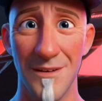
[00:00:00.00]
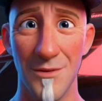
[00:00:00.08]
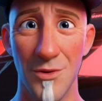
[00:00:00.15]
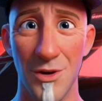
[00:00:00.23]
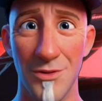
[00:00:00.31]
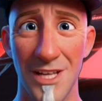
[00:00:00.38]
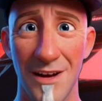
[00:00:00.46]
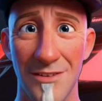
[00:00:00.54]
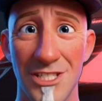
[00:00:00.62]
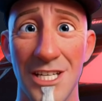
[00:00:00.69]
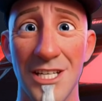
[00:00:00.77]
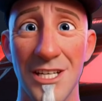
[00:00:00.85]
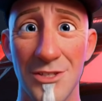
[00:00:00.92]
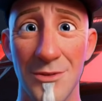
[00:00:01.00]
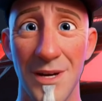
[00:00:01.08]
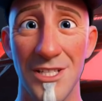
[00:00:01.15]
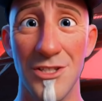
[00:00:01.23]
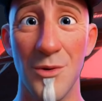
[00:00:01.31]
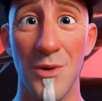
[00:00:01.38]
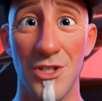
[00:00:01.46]
Rooms have tiers
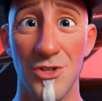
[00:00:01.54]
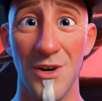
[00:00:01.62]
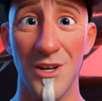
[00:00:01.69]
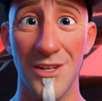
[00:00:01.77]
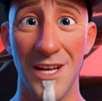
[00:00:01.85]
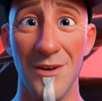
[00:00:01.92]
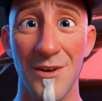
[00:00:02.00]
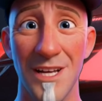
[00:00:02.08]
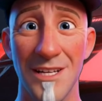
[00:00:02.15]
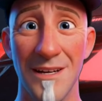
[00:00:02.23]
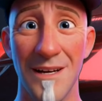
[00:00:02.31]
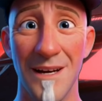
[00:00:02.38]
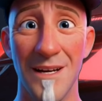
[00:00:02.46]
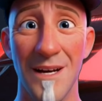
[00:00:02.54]
based on which row they're in.